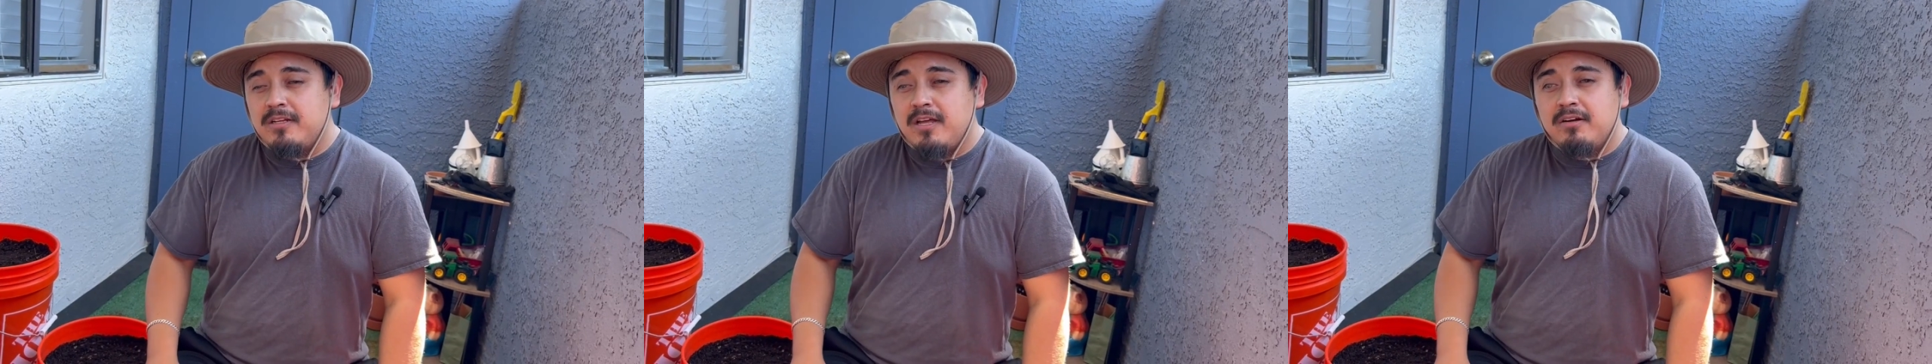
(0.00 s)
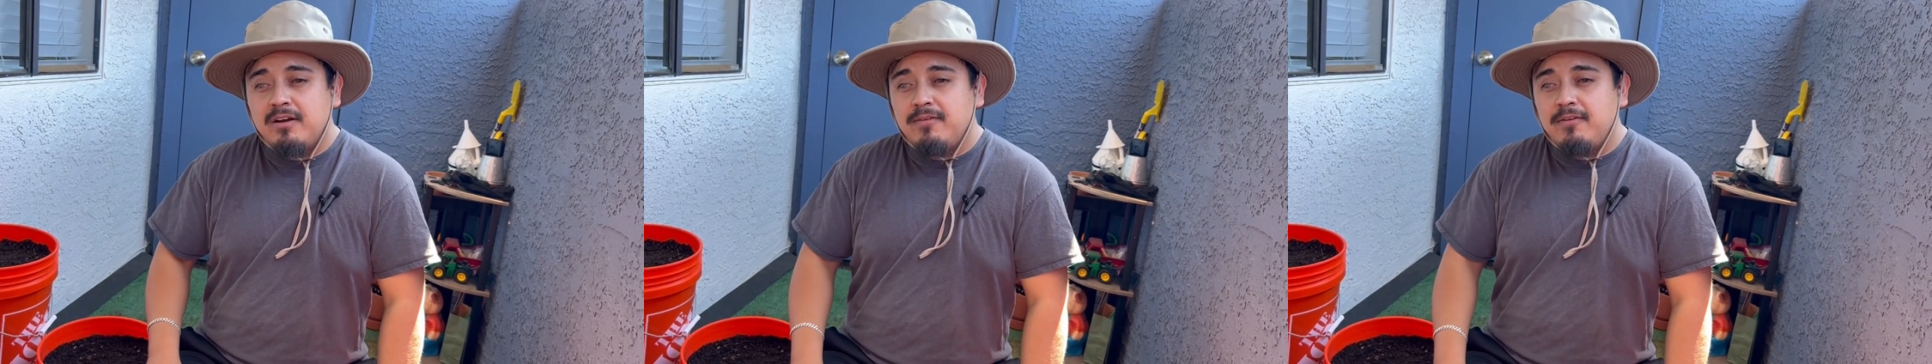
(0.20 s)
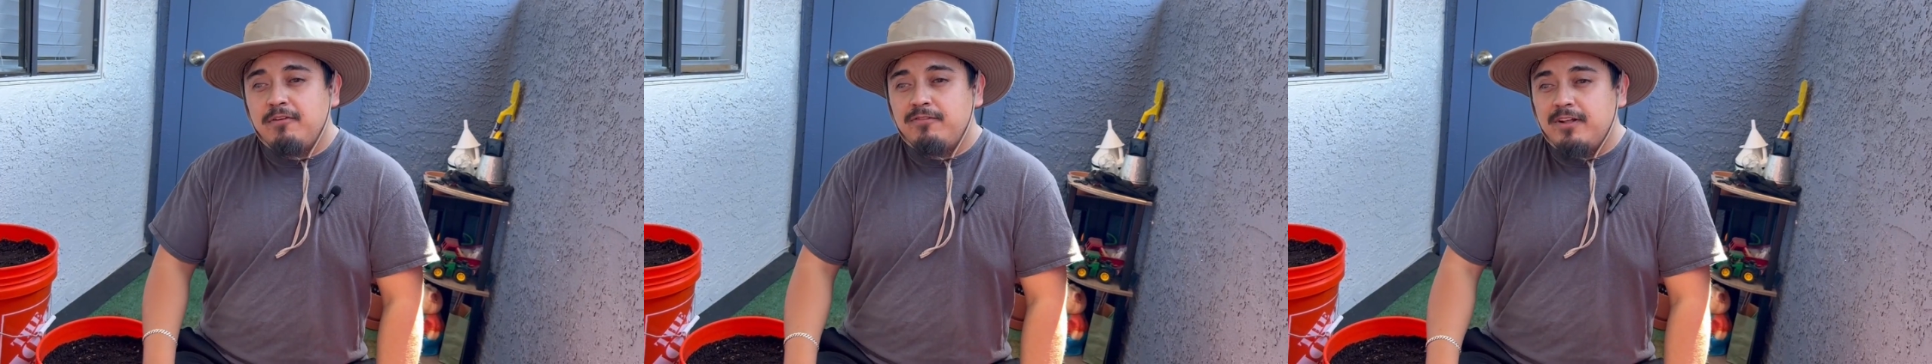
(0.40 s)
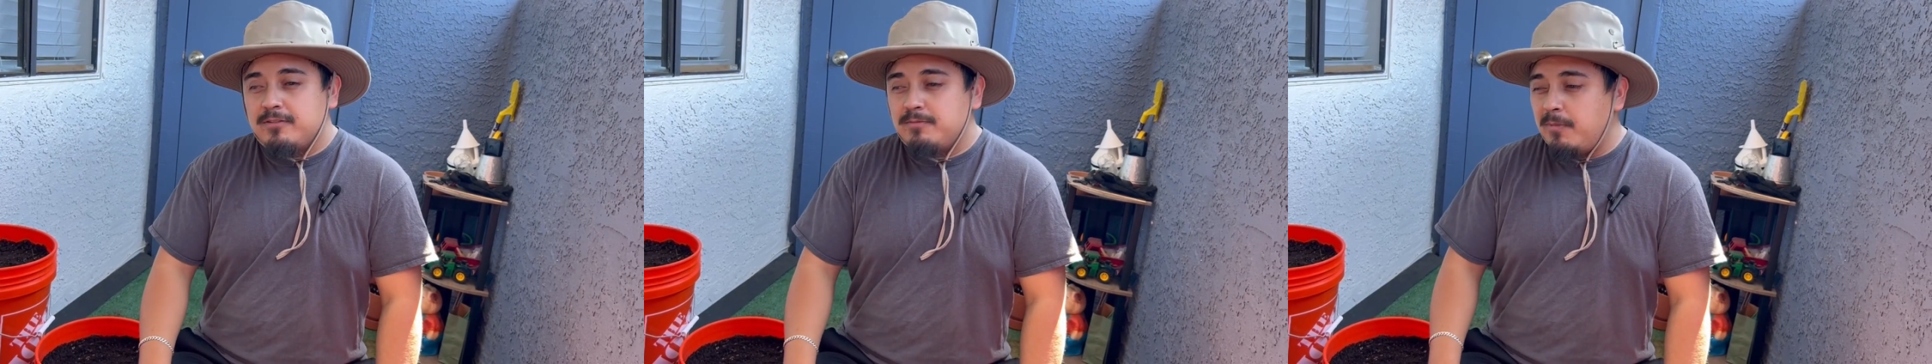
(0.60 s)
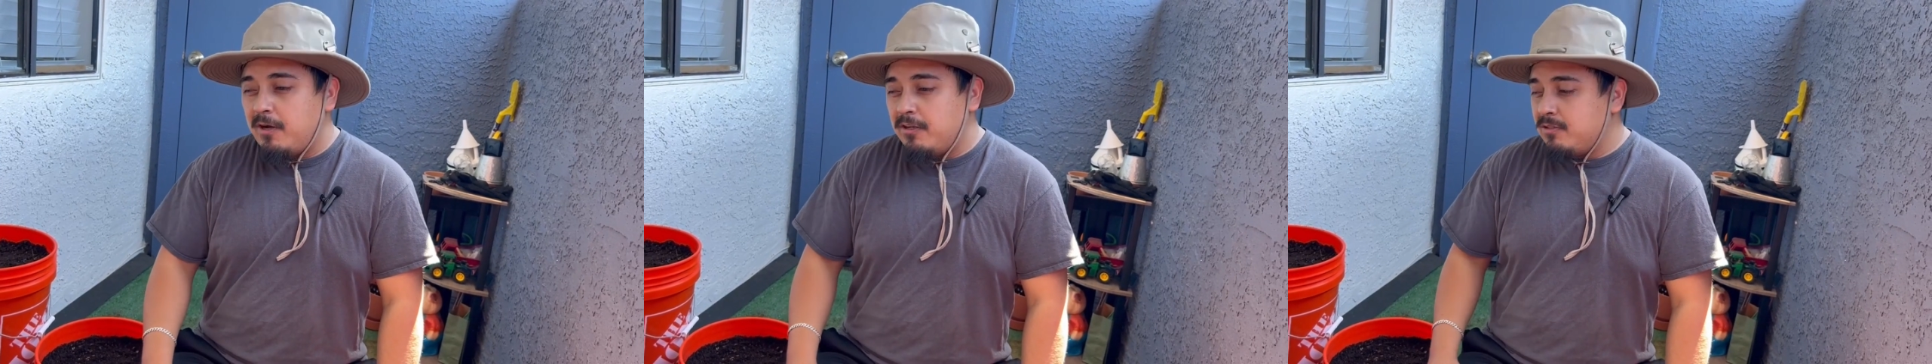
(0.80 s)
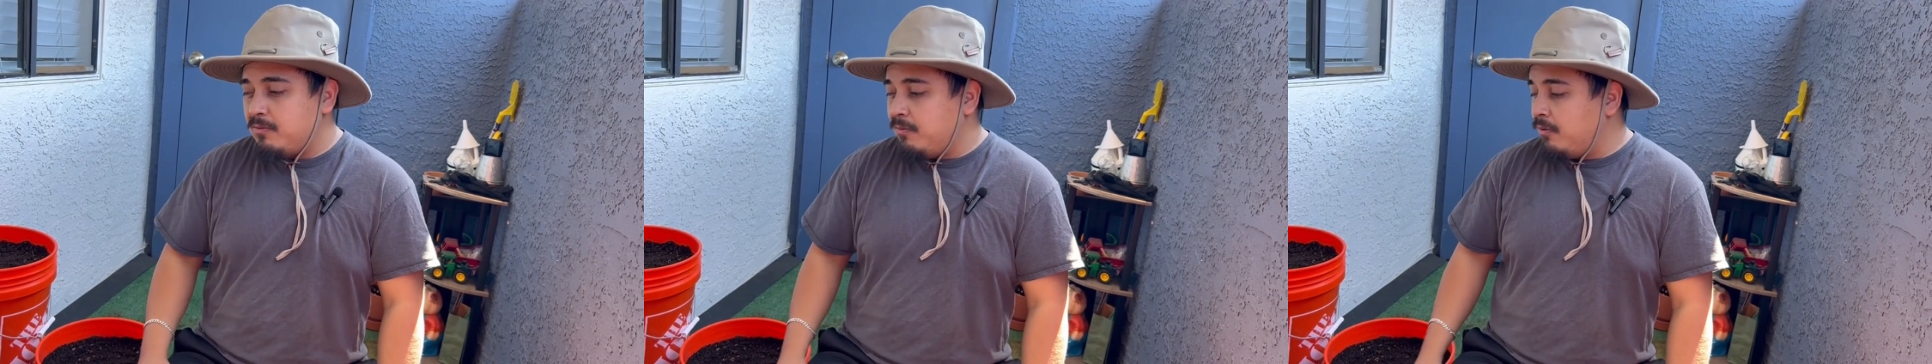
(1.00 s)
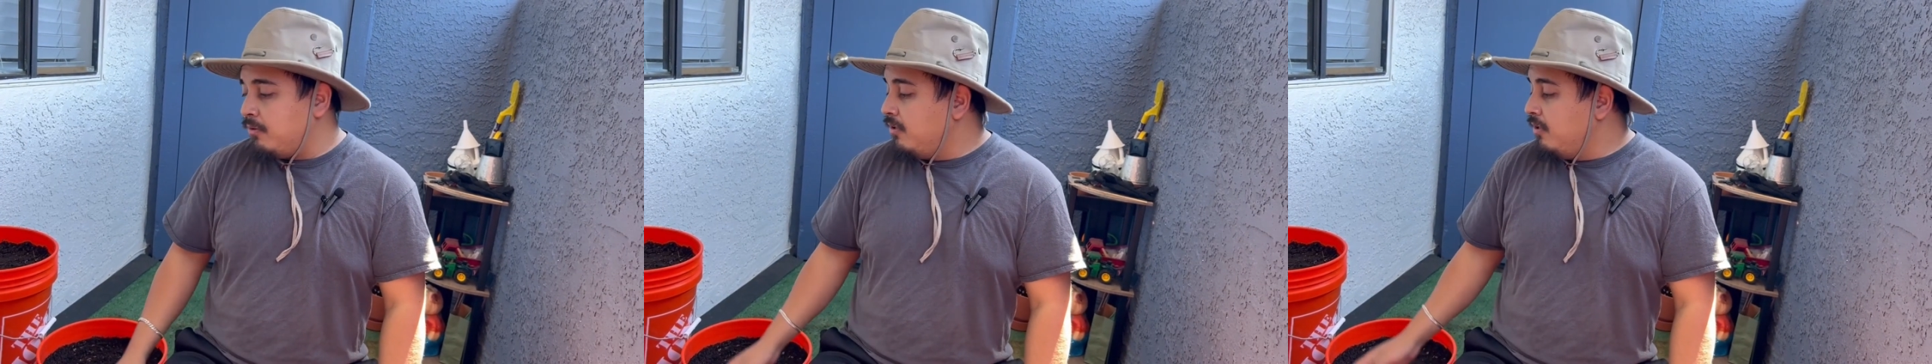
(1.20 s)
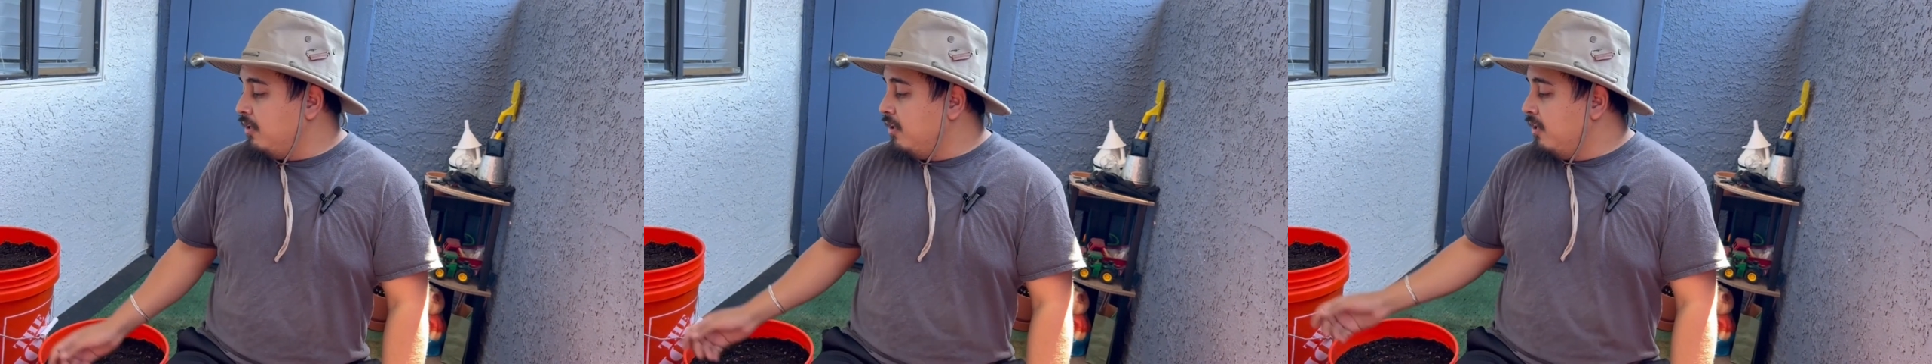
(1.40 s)
I don't even know if that's possible
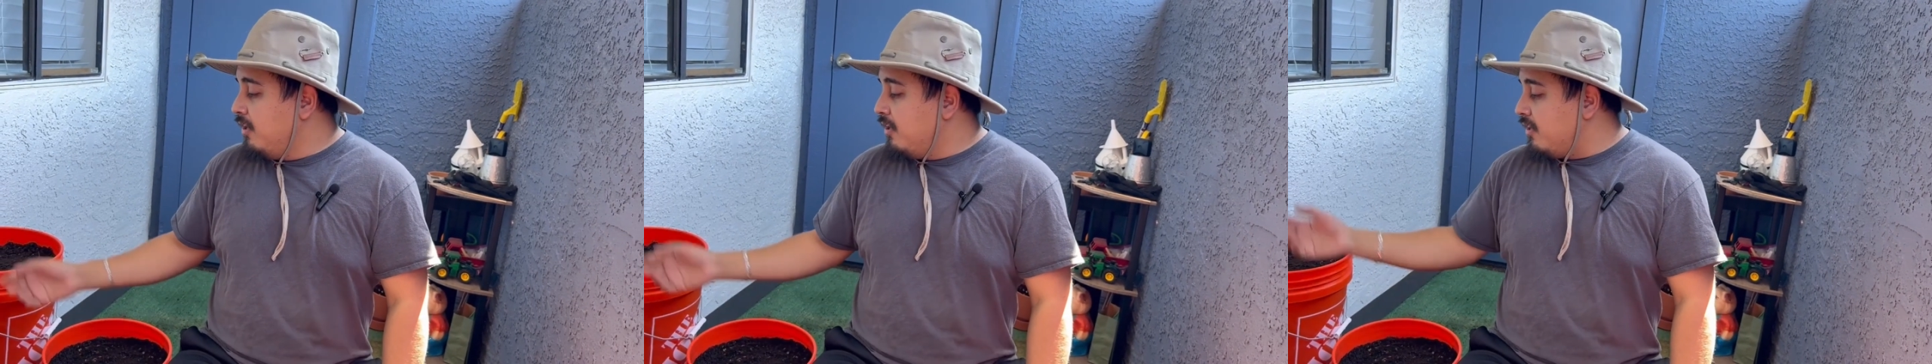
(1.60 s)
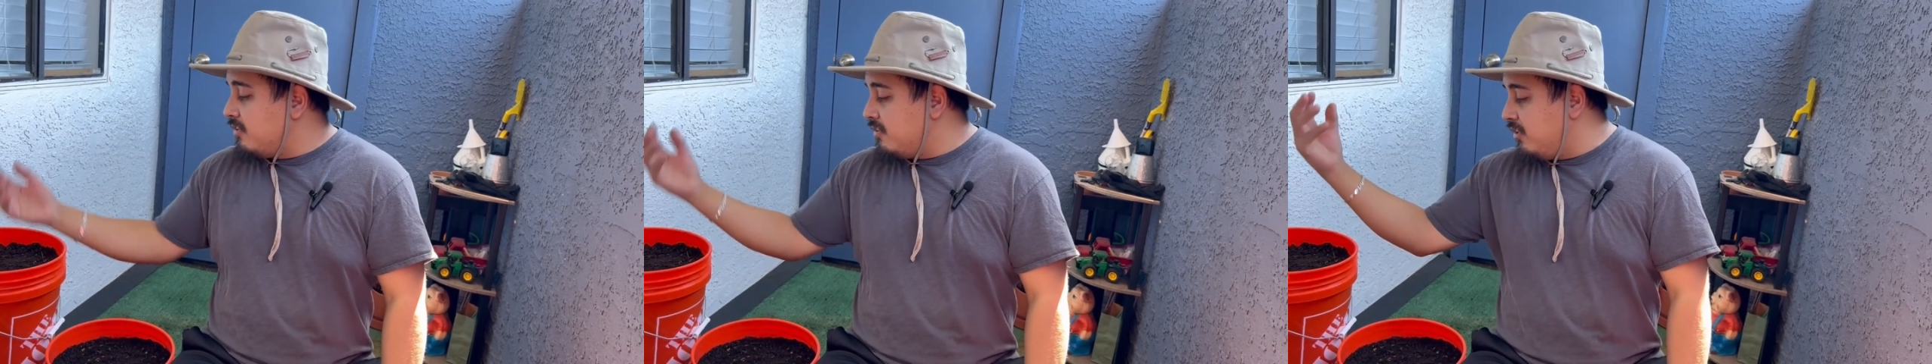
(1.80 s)
because